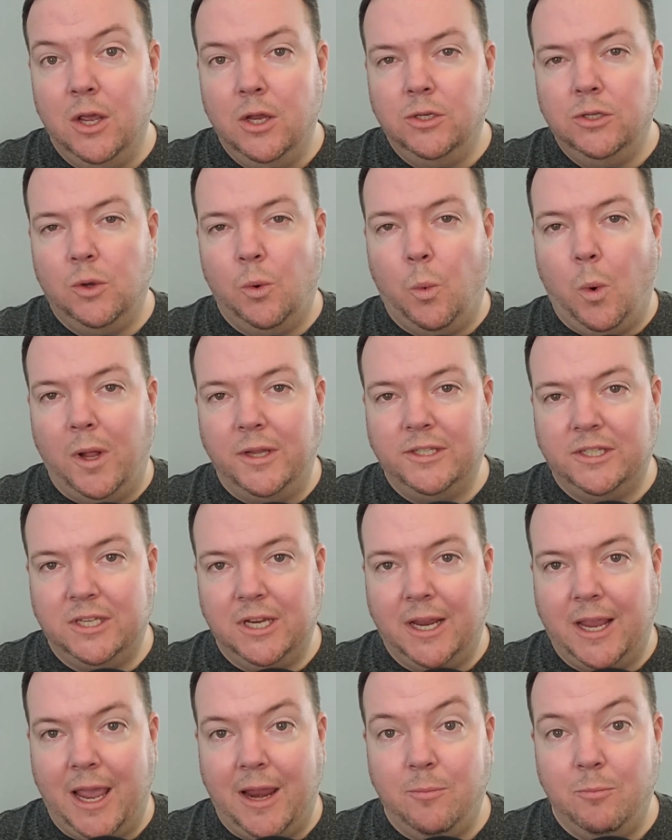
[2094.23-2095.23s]
to once
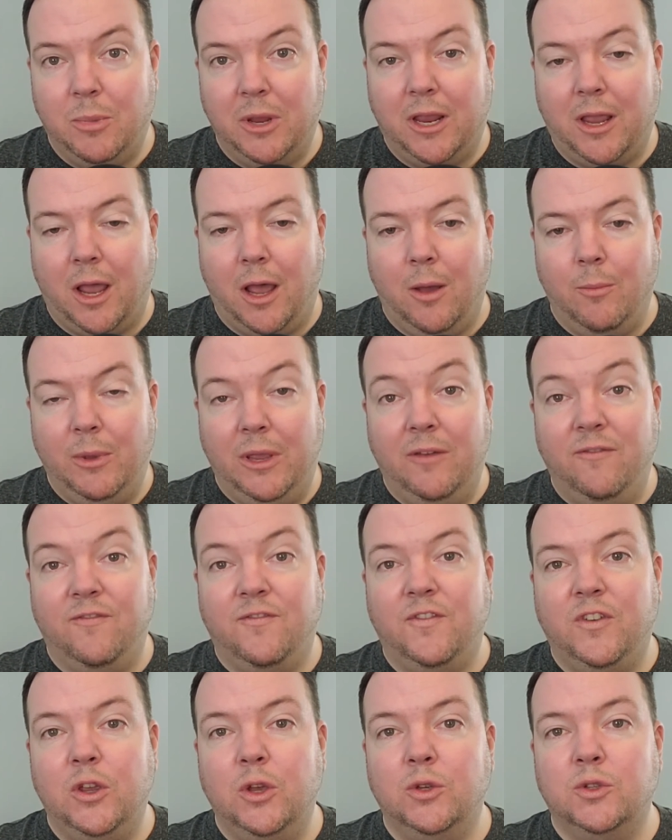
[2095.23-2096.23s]
again become
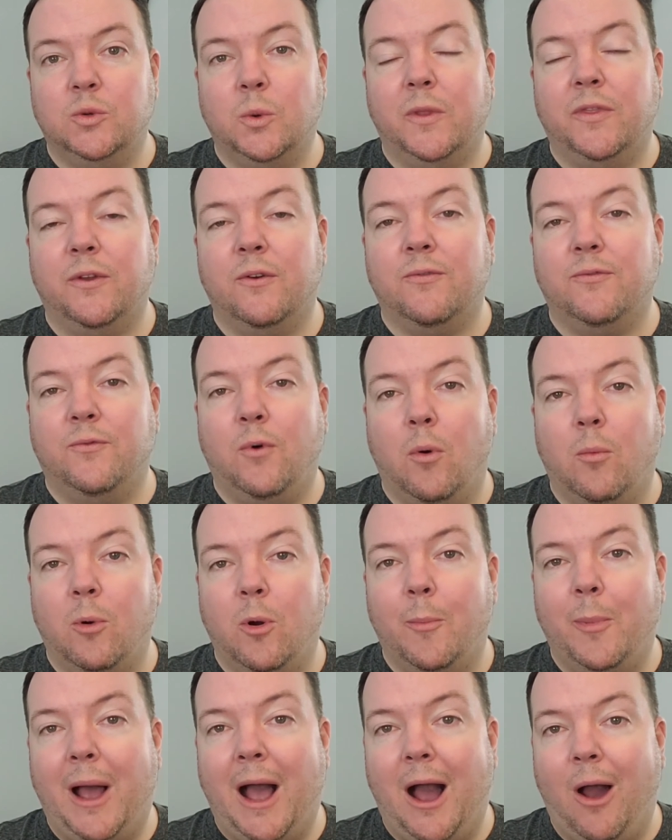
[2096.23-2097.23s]
infused with their former
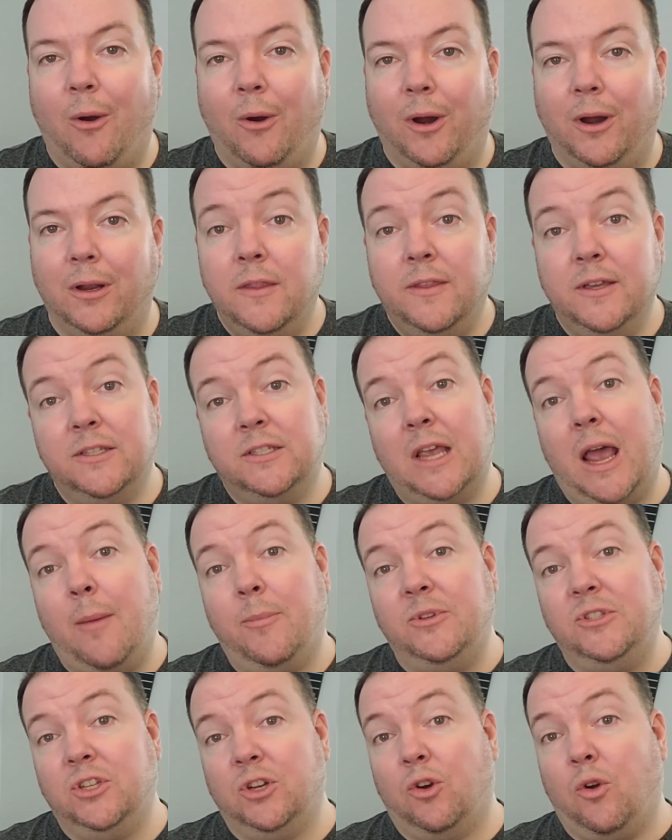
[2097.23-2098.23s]
power. This
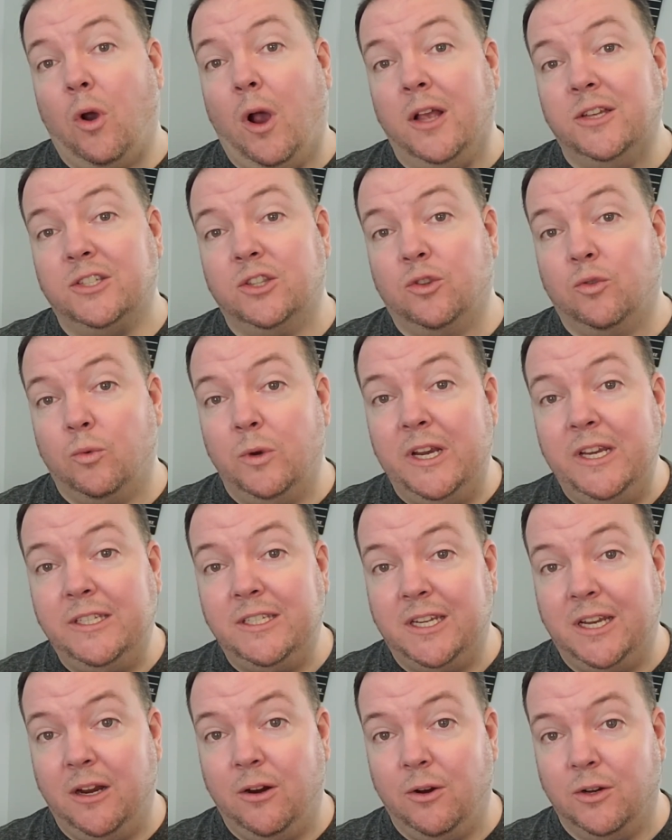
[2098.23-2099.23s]
happens across 3
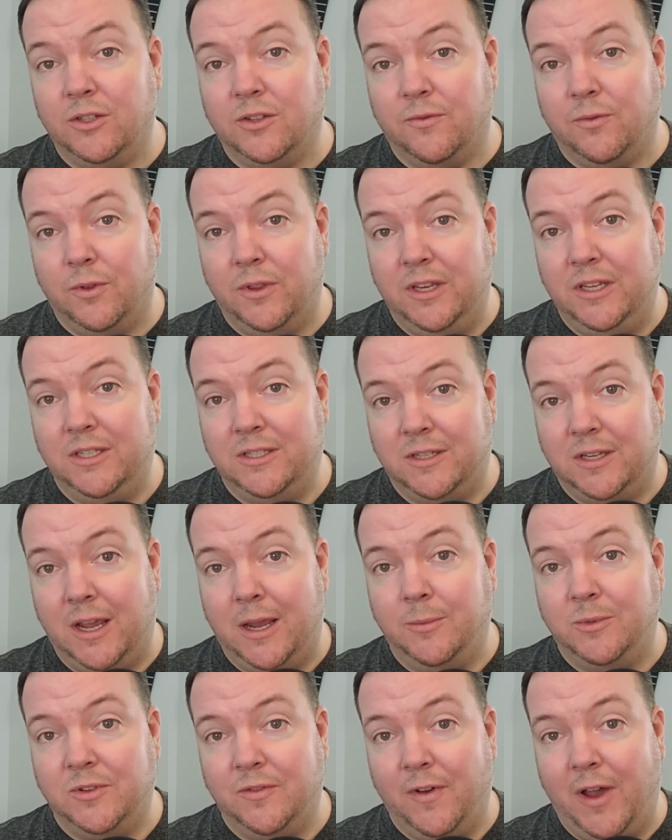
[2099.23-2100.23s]
tiers for these
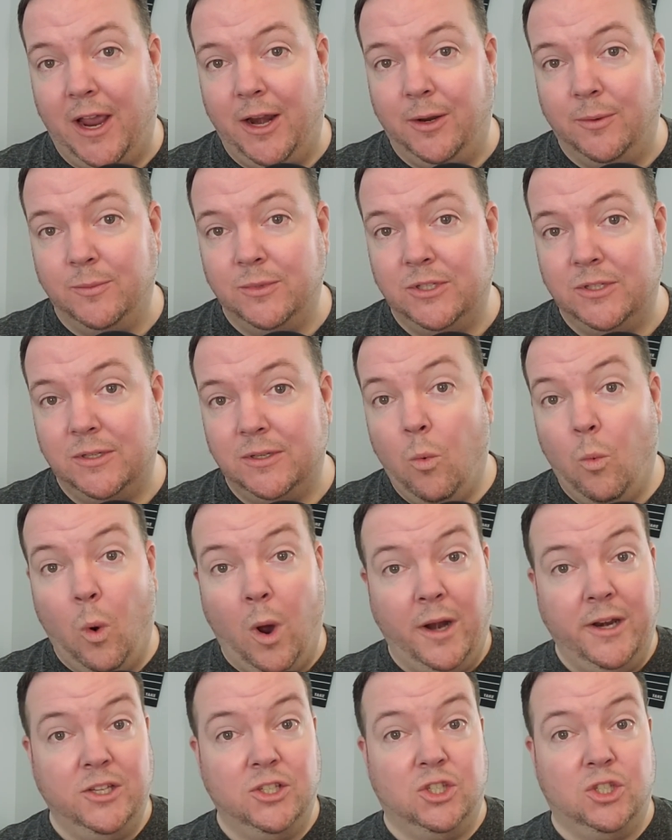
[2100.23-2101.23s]
types of items. One is